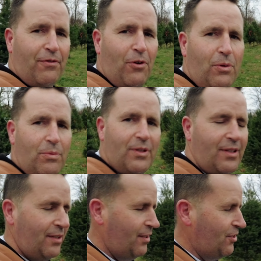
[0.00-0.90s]
forward with
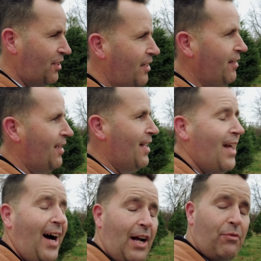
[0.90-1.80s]
DJI.
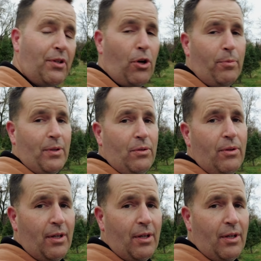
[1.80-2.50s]
I really hope they do,